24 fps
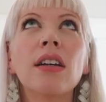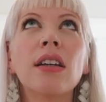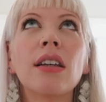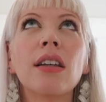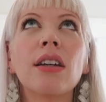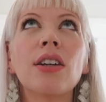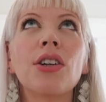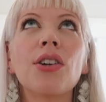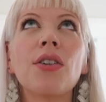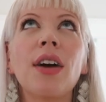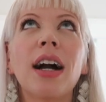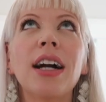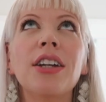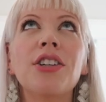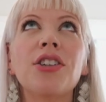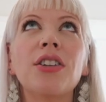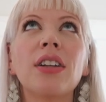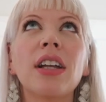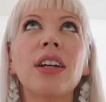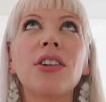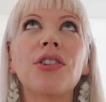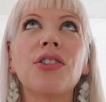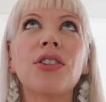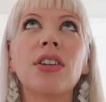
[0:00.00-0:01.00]

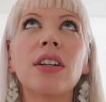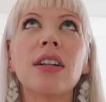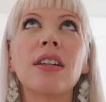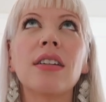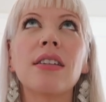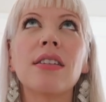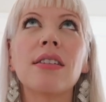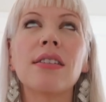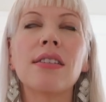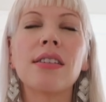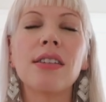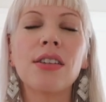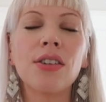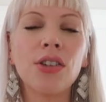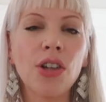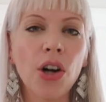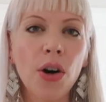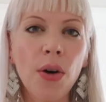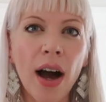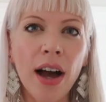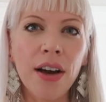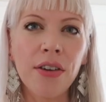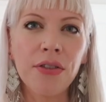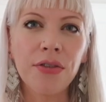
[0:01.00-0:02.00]
congratulations, you
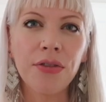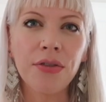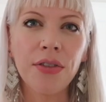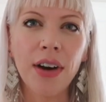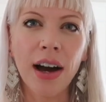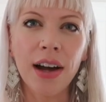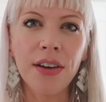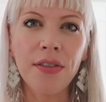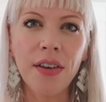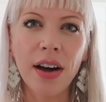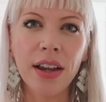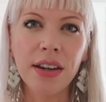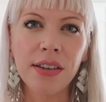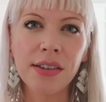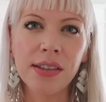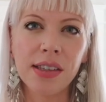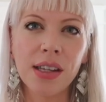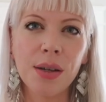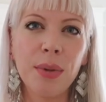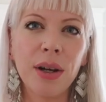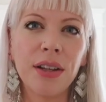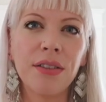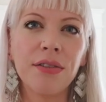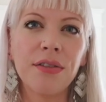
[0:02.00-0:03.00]
know, I've
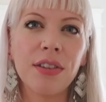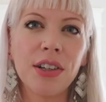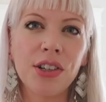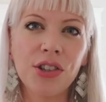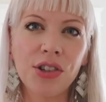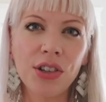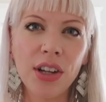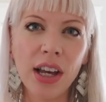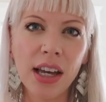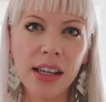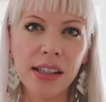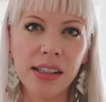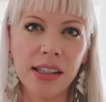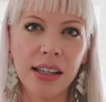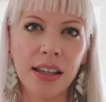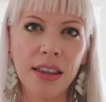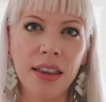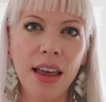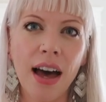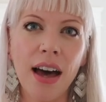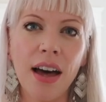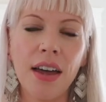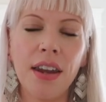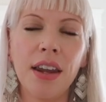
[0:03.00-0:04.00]
honestly been
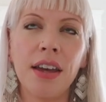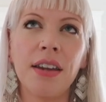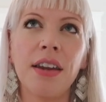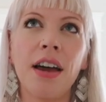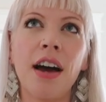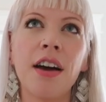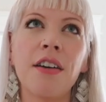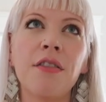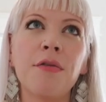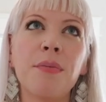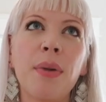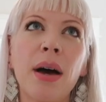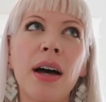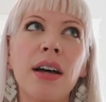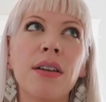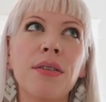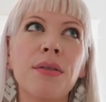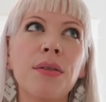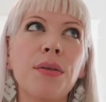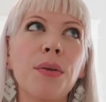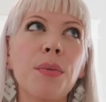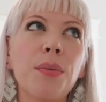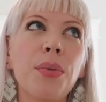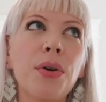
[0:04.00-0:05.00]
visualizing that, and I've
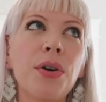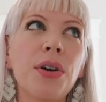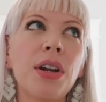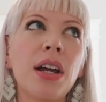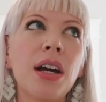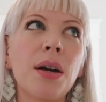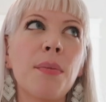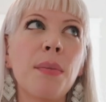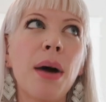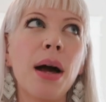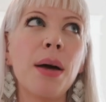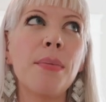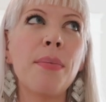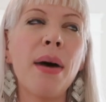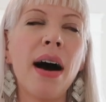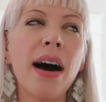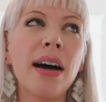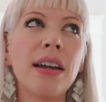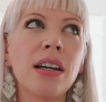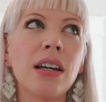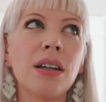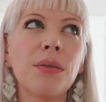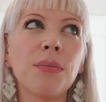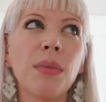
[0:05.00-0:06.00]
been putting my
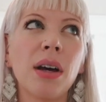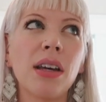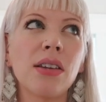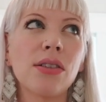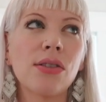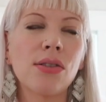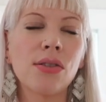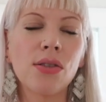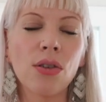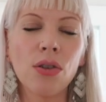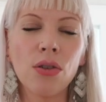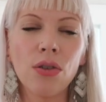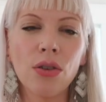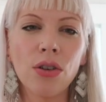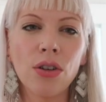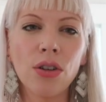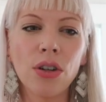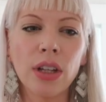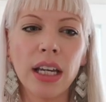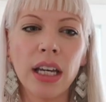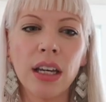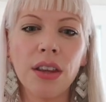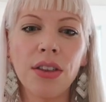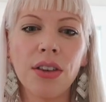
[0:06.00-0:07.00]
body and my
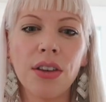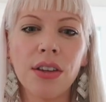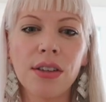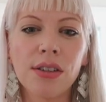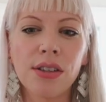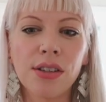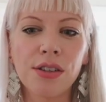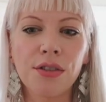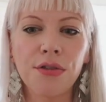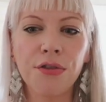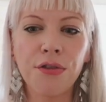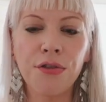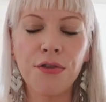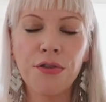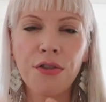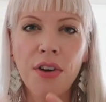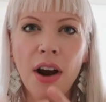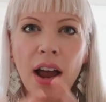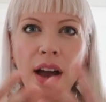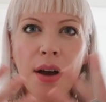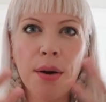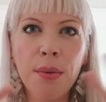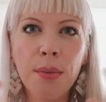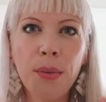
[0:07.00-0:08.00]
soul in this
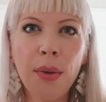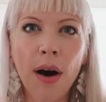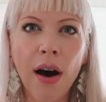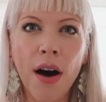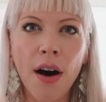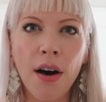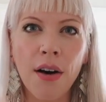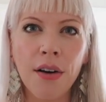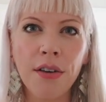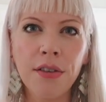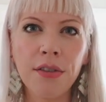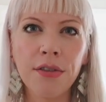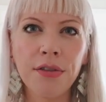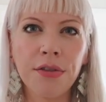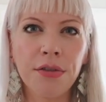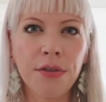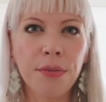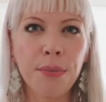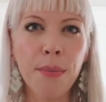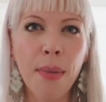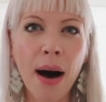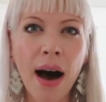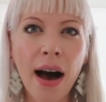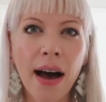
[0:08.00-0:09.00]
frame
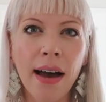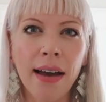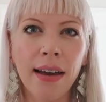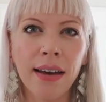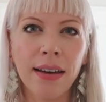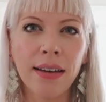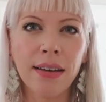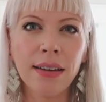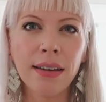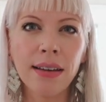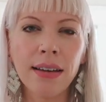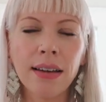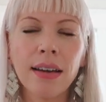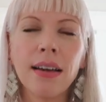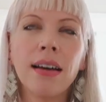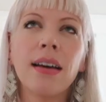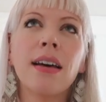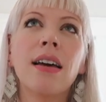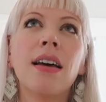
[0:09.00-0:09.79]
of mind